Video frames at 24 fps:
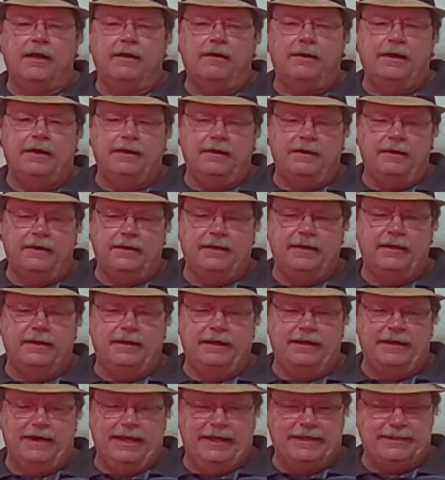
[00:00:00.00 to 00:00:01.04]
Well, and,
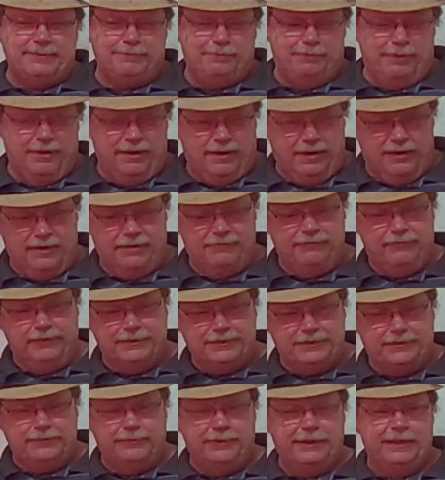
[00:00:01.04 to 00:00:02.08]
and that's part of
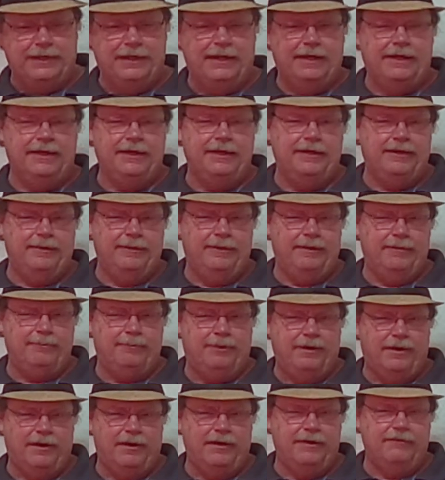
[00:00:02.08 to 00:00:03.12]
what's going on and, and
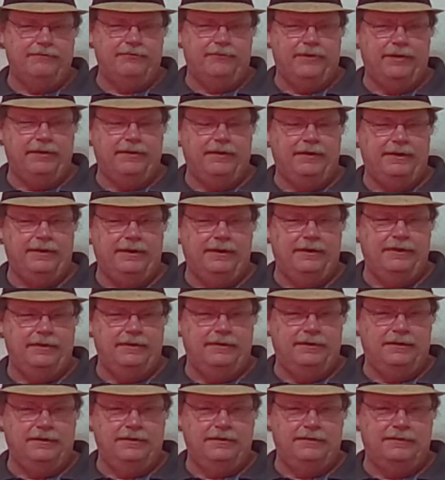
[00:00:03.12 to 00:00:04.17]
part of what is,
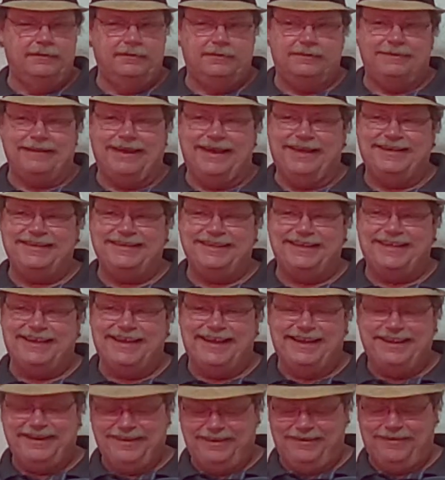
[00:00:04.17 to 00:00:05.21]
is actually
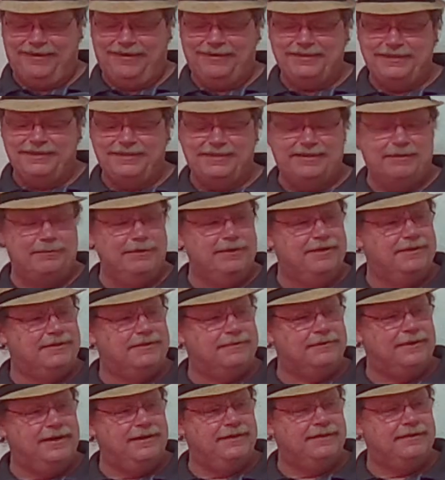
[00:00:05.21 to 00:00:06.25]
kind of causing some of the
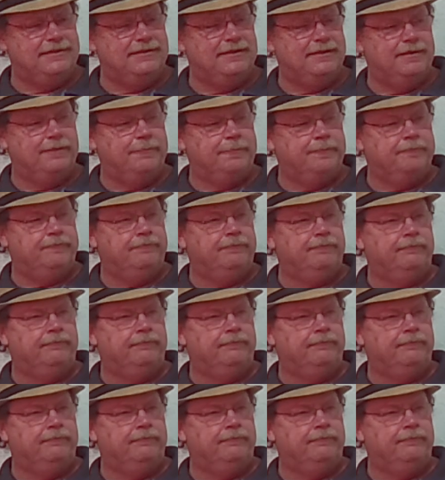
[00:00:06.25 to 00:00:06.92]
stress. Yeah.